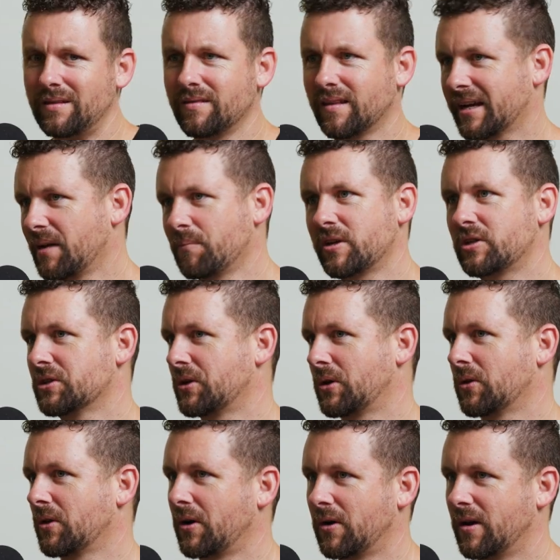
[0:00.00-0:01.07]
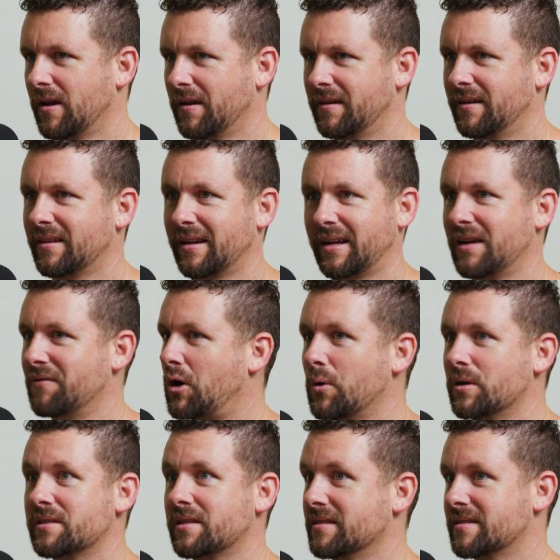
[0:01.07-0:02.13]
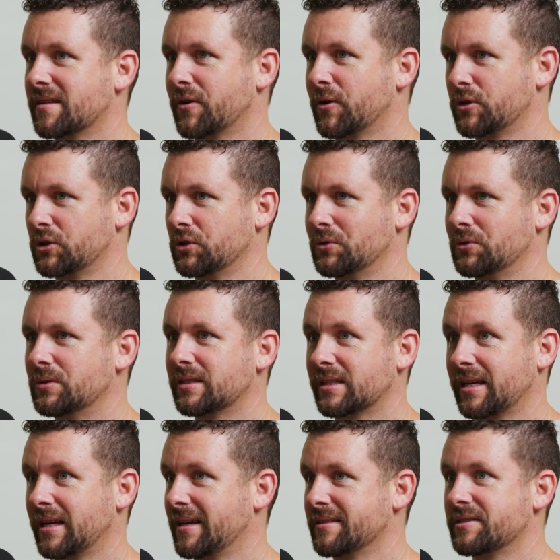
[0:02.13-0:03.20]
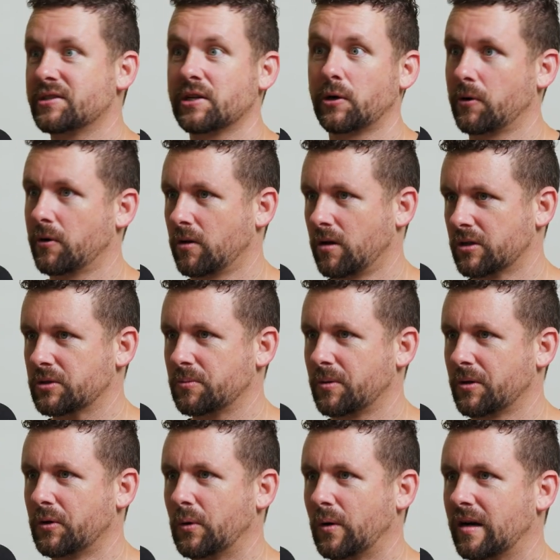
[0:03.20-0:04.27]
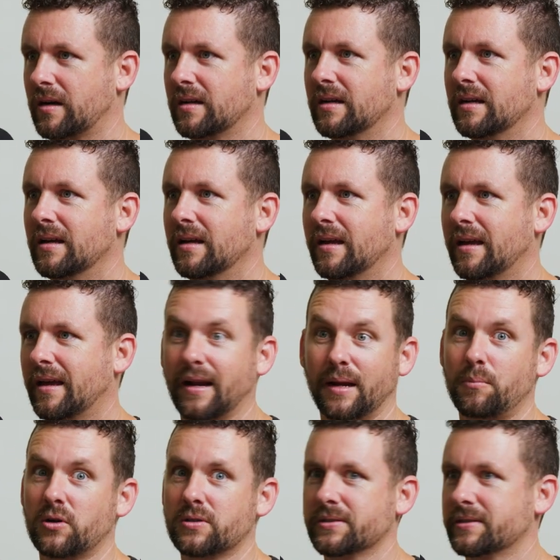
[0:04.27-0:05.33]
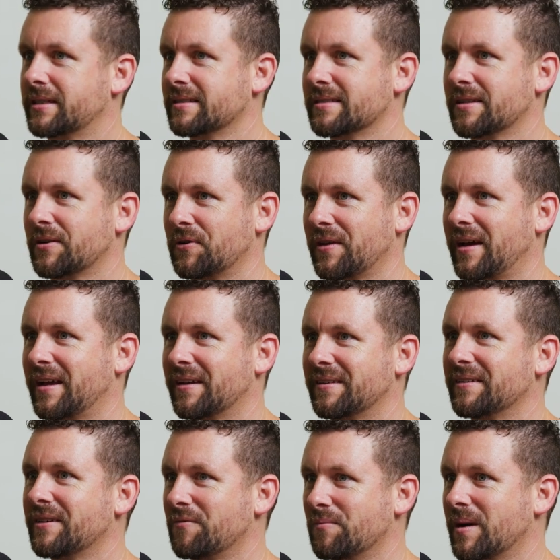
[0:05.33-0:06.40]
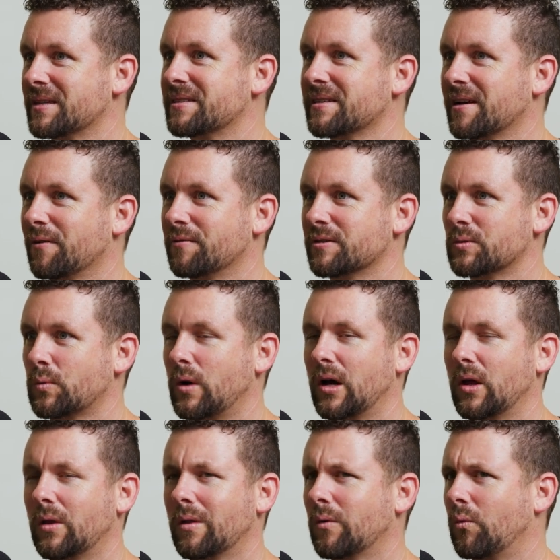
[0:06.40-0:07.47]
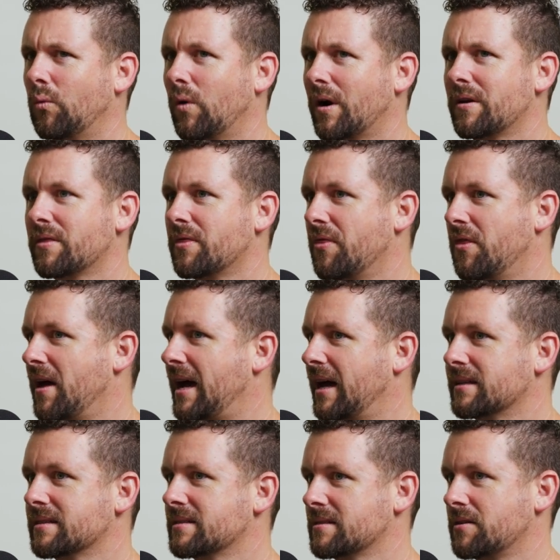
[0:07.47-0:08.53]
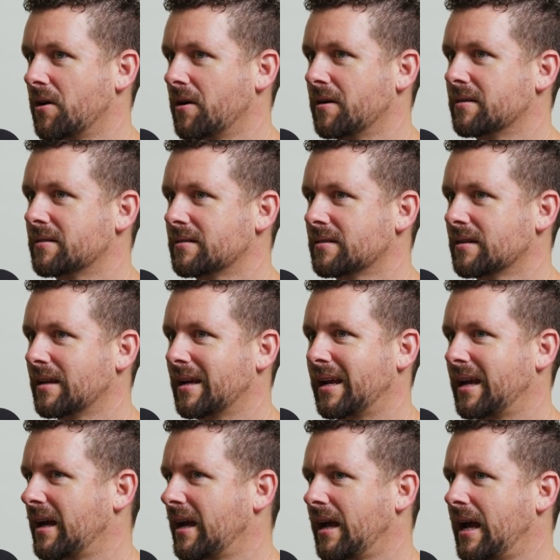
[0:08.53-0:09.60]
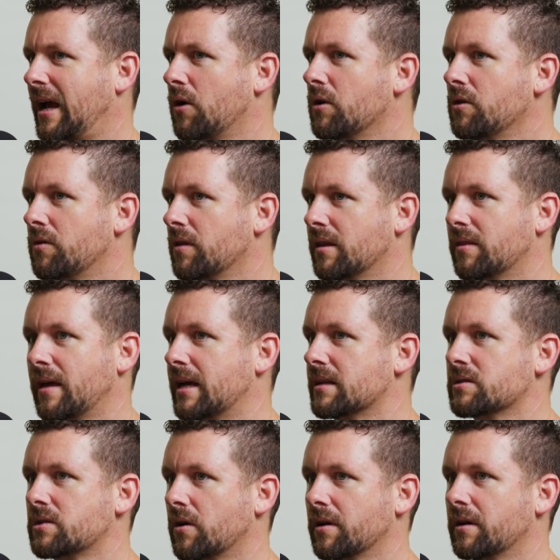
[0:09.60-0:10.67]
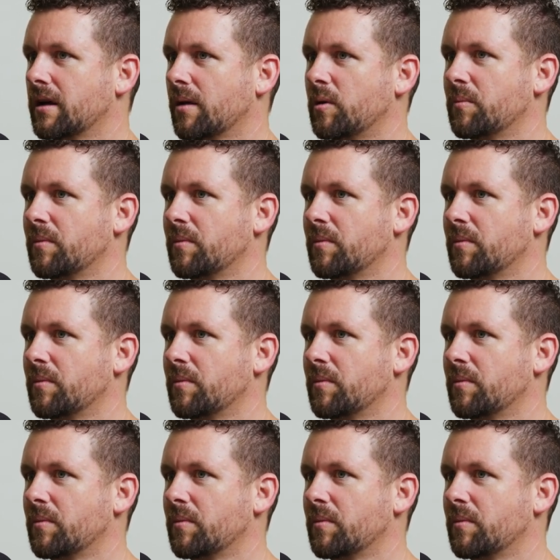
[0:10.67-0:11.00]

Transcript: Like I mentioned earlier on, like I've always considered you a serial entrepreneur. And I personally consider that of myself as well. Where did that start? Like, how do you think that started coming